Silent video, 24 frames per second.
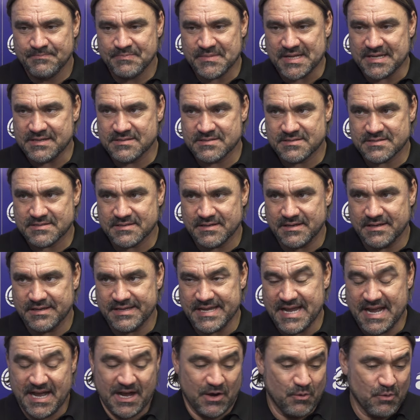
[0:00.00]
And
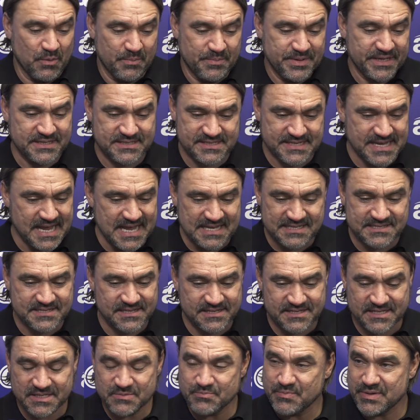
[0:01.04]
our biggest
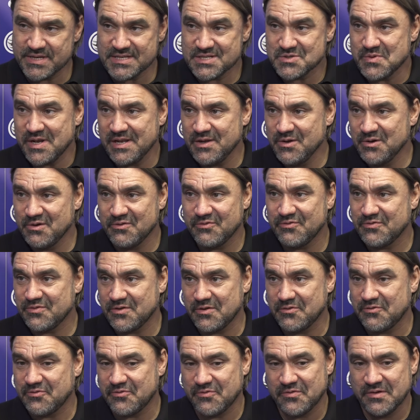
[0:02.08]
asset and biggest value
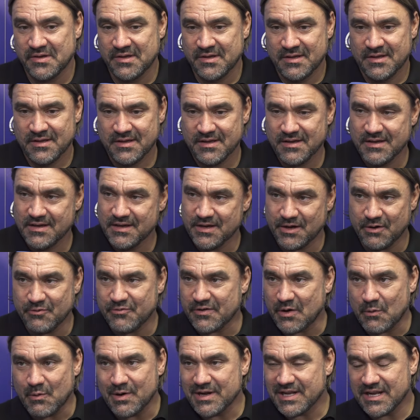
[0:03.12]
of
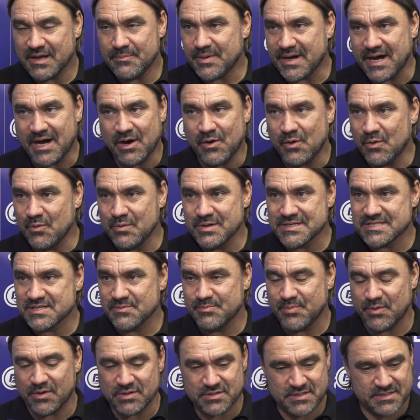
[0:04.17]
our club are our
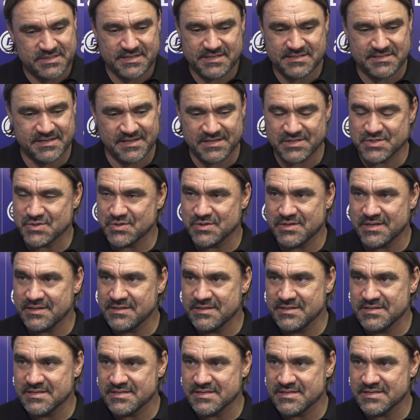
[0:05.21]
supporters. Second to none